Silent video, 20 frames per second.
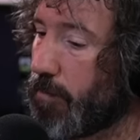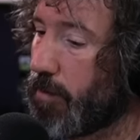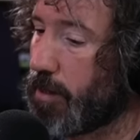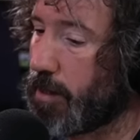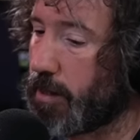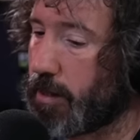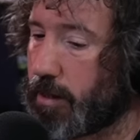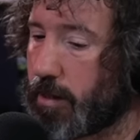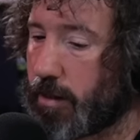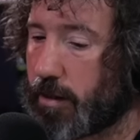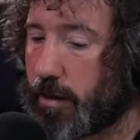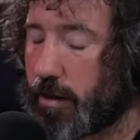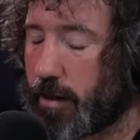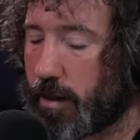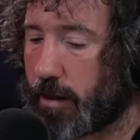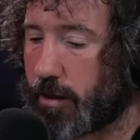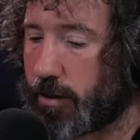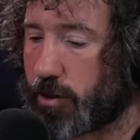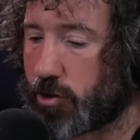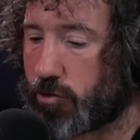the
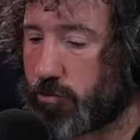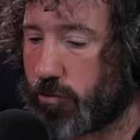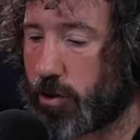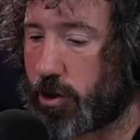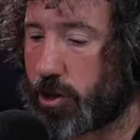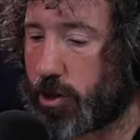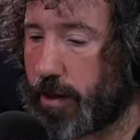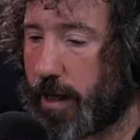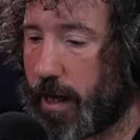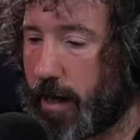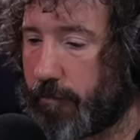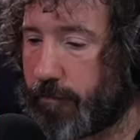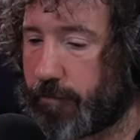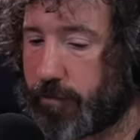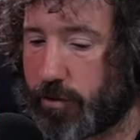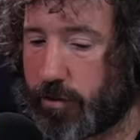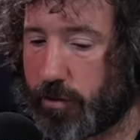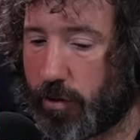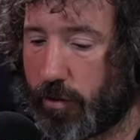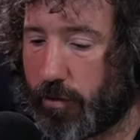the structure that I've
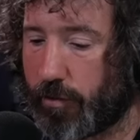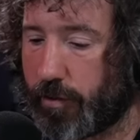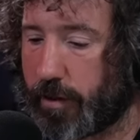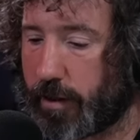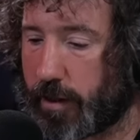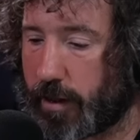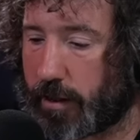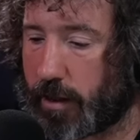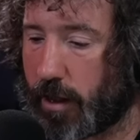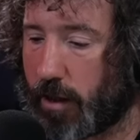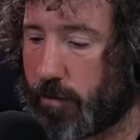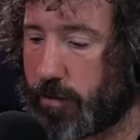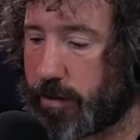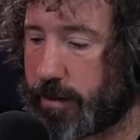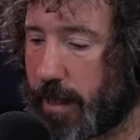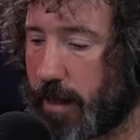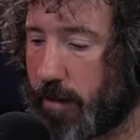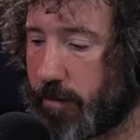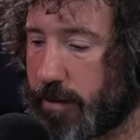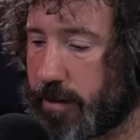done goes
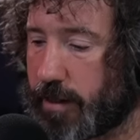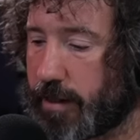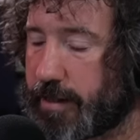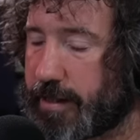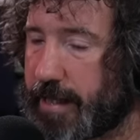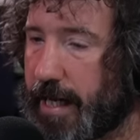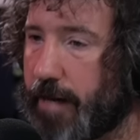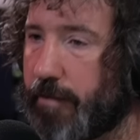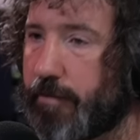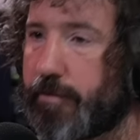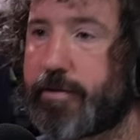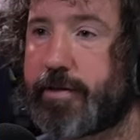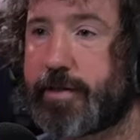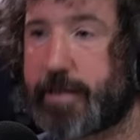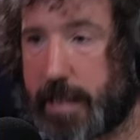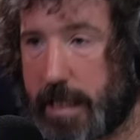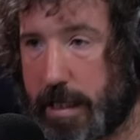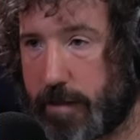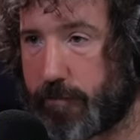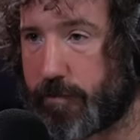down to the tenth
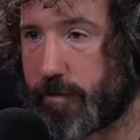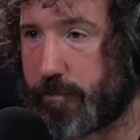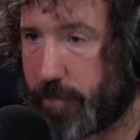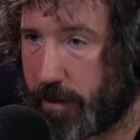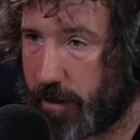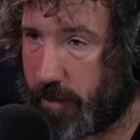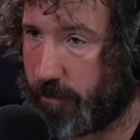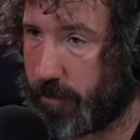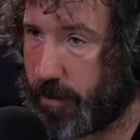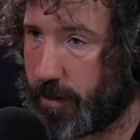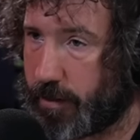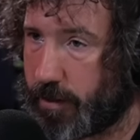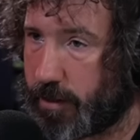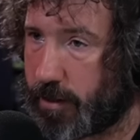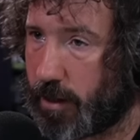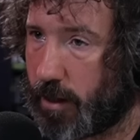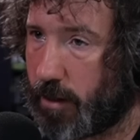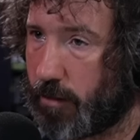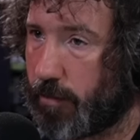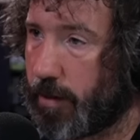tier of the pyramid,
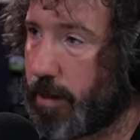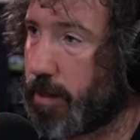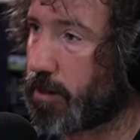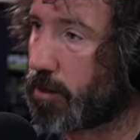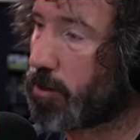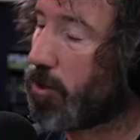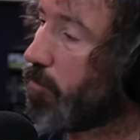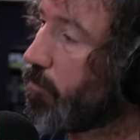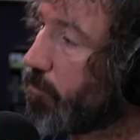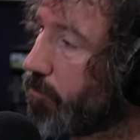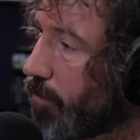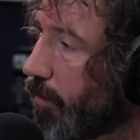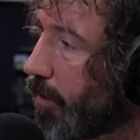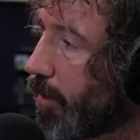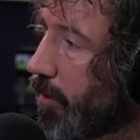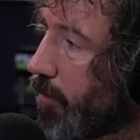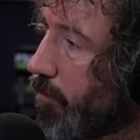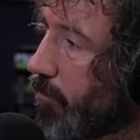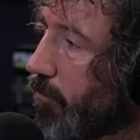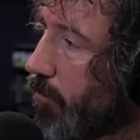so it's a
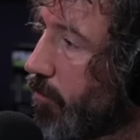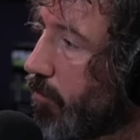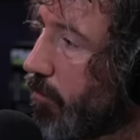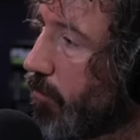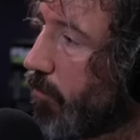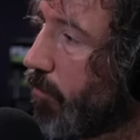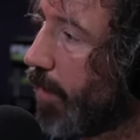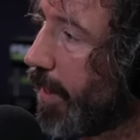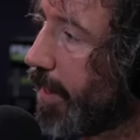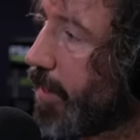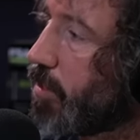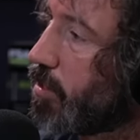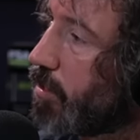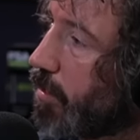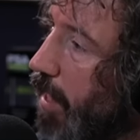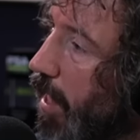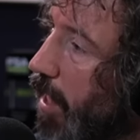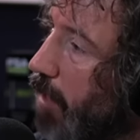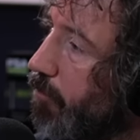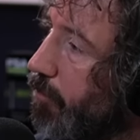complete wage
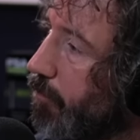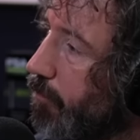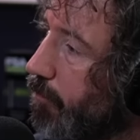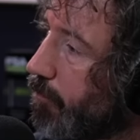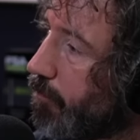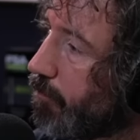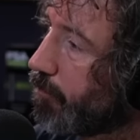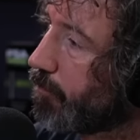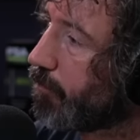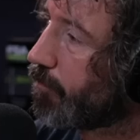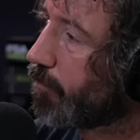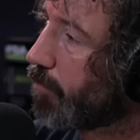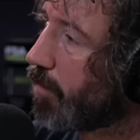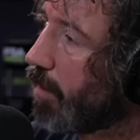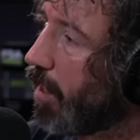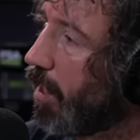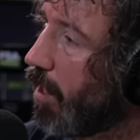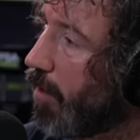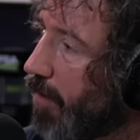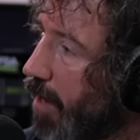cap
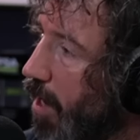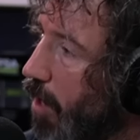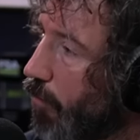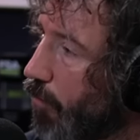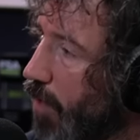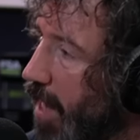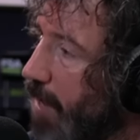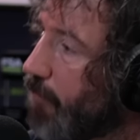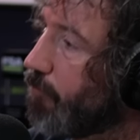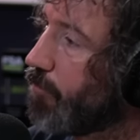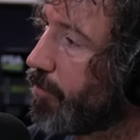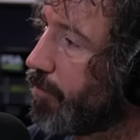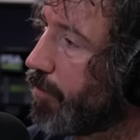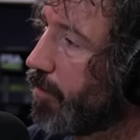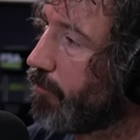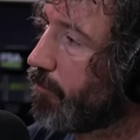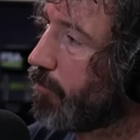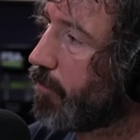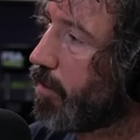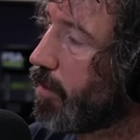on on
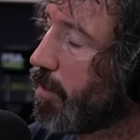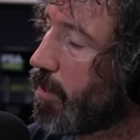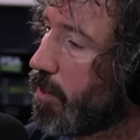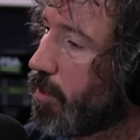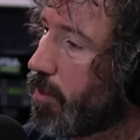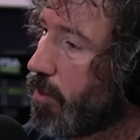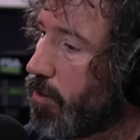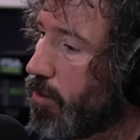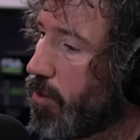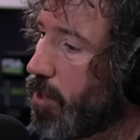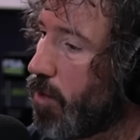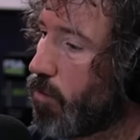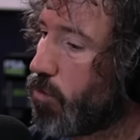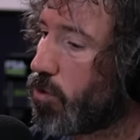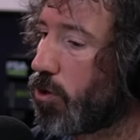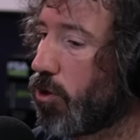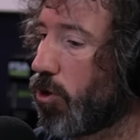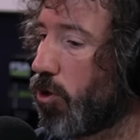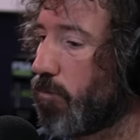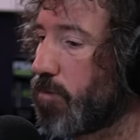everything. Mm -hmm. No
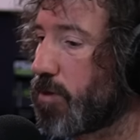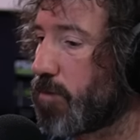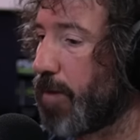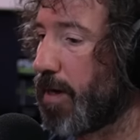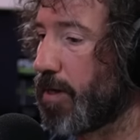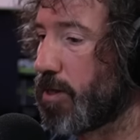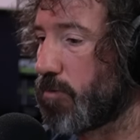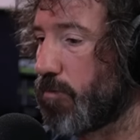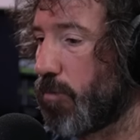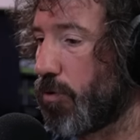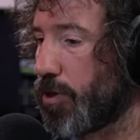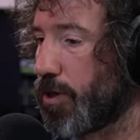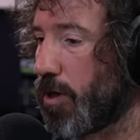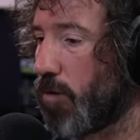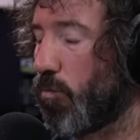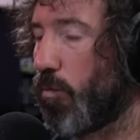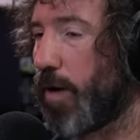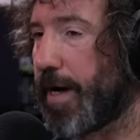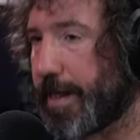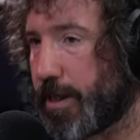club spends money
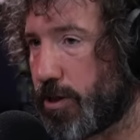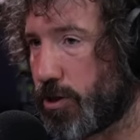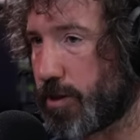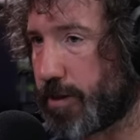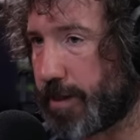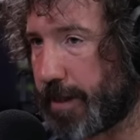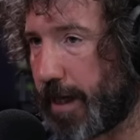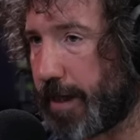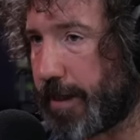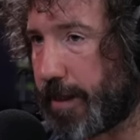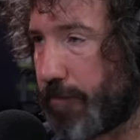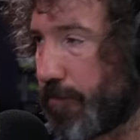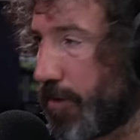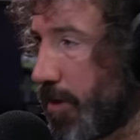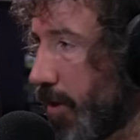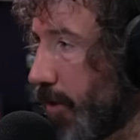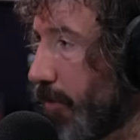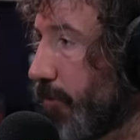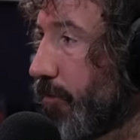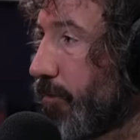on wages; they get given
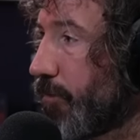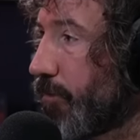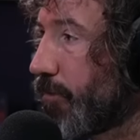it,